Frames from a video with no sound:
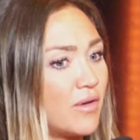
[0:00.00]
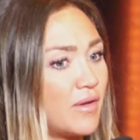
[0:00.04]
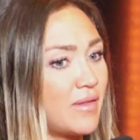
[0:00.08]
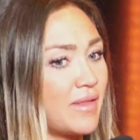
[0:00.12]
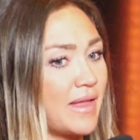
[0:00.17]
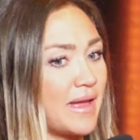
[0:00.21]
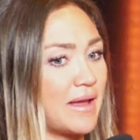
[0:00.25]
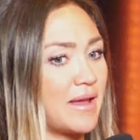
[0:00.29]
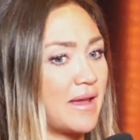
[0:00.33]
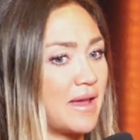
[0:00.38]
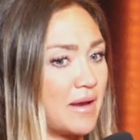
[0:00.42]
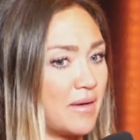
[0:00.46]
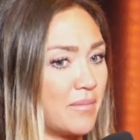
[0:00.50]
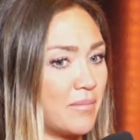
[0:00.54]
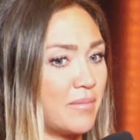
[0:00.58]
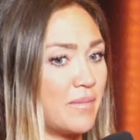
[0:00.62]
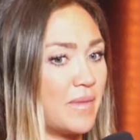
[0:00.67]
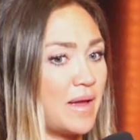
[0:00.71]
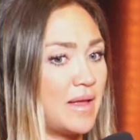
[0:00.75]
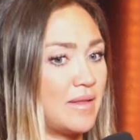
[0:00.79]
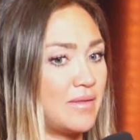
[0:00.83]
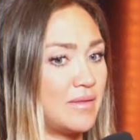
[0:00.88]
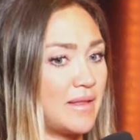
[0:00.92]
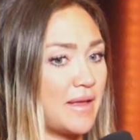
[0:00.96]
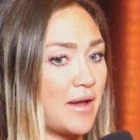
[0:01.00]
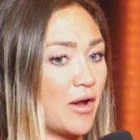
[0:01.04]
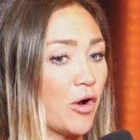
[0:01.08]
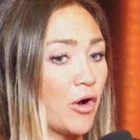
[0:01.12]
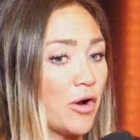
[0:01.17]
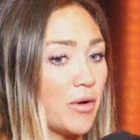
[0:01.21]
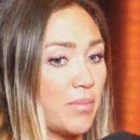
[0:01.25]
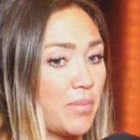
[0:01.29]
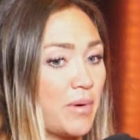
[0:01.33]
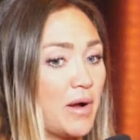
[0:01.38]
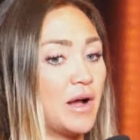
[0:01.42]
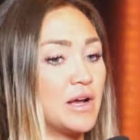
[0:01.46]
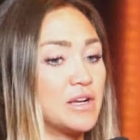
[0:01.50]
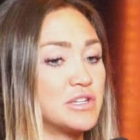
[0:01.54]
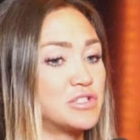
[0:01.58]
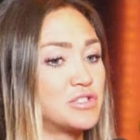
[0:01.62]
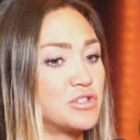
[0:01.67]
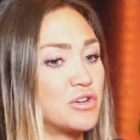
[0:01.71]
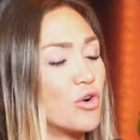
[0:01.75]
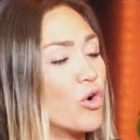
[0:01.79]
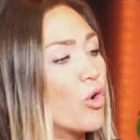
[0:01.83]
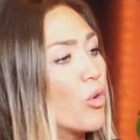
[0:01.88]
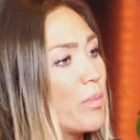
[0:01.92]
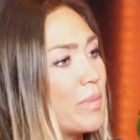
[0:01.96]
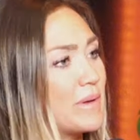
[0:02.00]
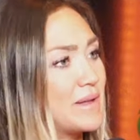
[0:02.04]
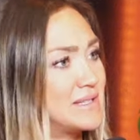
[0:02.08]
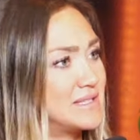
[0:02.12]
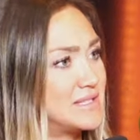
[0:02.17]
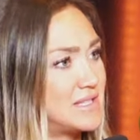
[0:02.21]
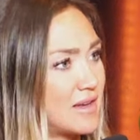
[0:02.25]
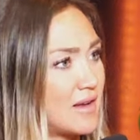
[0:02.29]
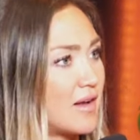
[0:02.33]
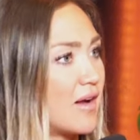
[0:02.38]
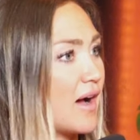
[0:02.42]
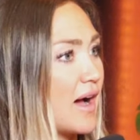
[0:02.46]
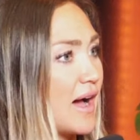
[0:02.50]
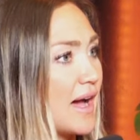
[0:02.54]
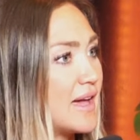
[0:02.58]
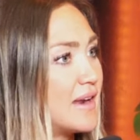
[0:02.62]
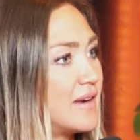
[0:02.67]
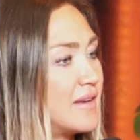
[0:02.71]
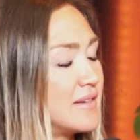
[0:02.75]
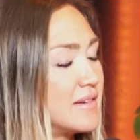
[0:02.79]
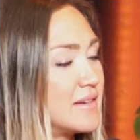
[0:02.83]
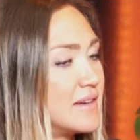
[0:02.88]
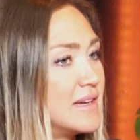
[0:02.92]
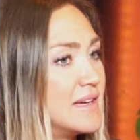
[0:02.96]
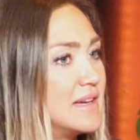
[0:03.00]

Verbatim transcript: like and and the heart posture open to God